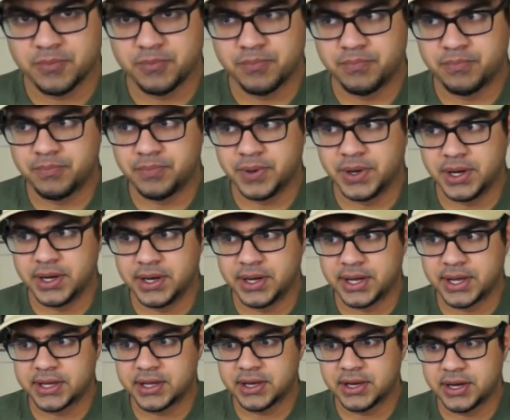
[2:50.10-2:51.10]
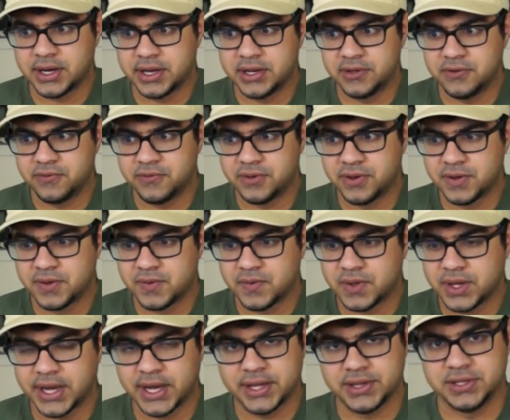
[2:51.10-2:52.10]
but I kind of
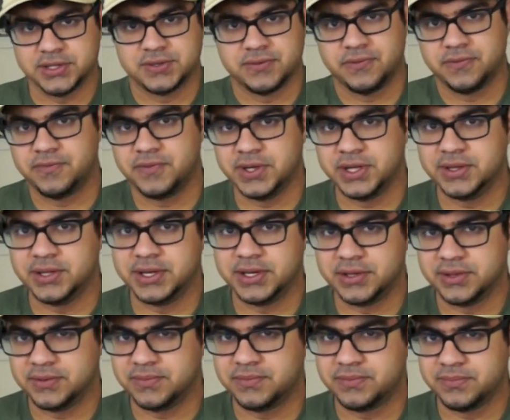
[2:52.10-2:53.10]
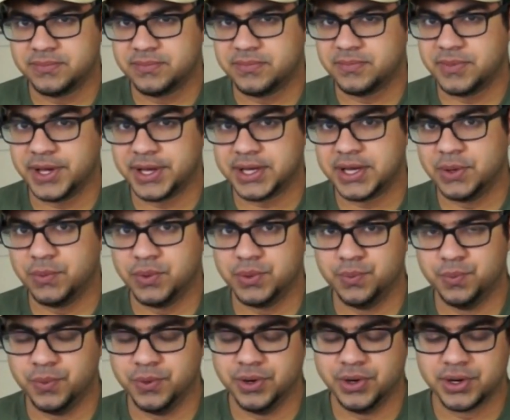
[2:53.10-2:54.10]
had this feeling like it
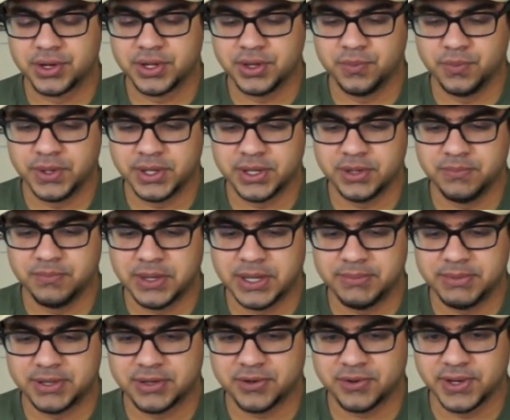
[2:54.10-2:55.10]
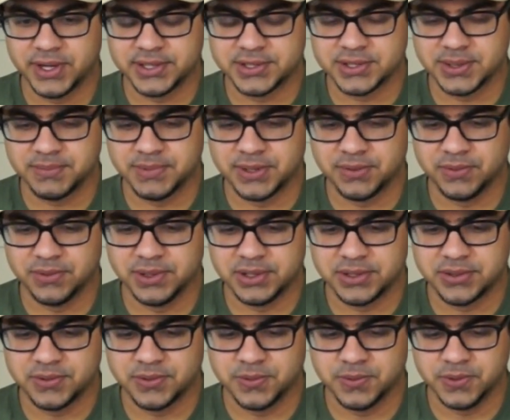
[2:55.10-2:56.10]
would work and we could maybe create something really
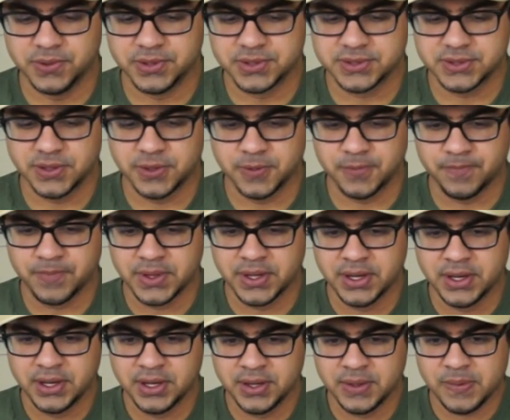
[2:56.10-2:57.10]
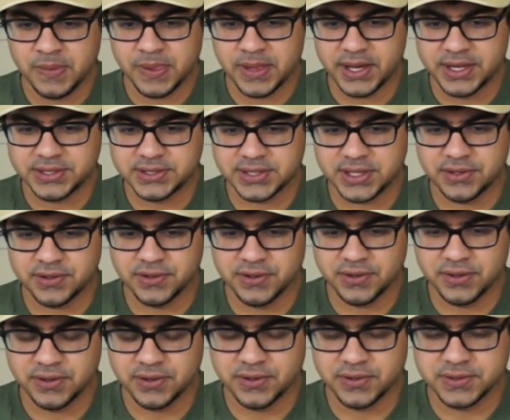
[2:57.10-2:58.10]
cool. So I sent
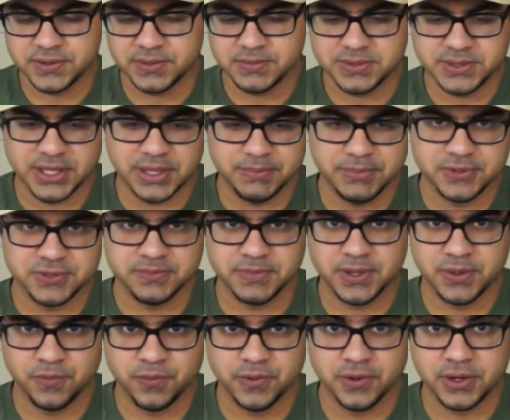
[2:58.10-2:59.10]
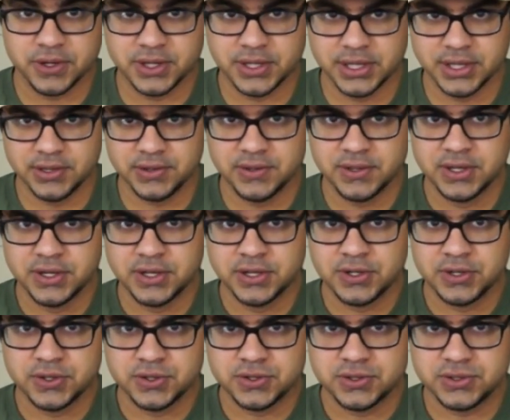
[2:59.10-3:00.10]
her some samples of my work, and
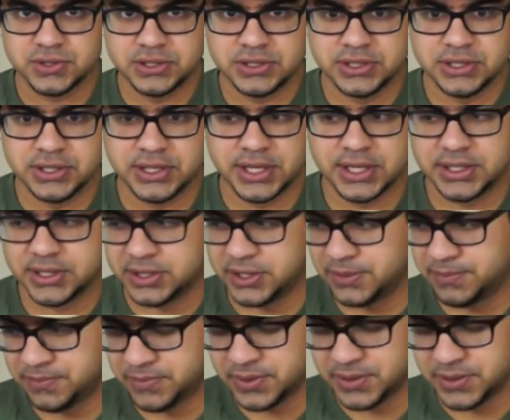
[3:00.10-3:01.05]
she ended up